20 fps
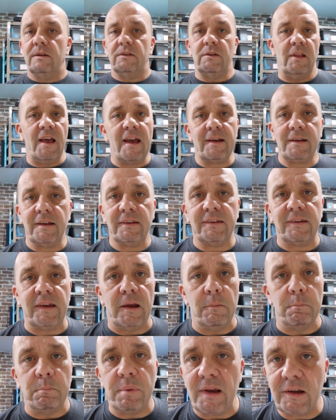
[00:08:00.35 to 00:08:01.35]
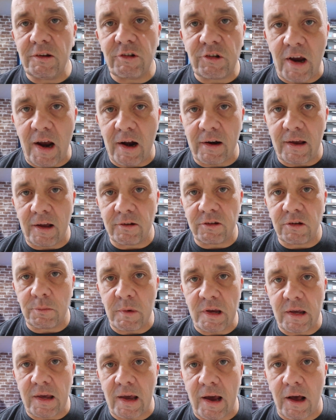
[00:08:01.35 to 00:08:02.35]
So like I said, big shout out to
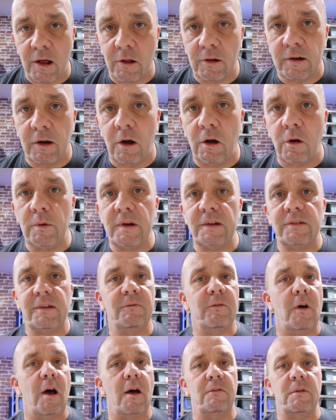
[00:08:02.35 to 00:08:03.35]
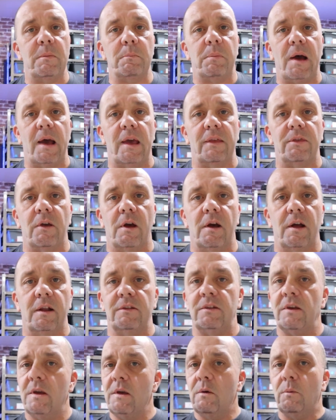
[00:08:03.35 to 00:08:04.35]
Miguel at Always Evolving
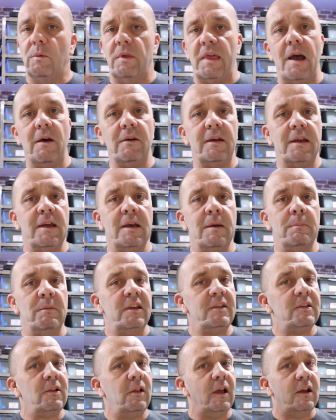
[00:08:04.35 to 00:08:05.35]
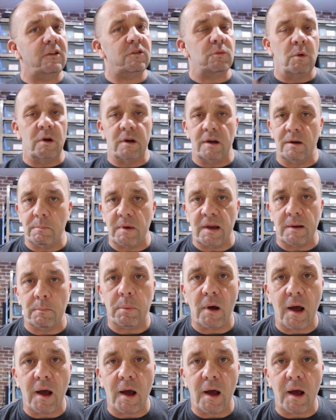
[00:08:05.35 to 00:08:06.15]
Pythons. Without him, this clutch wouldn't have been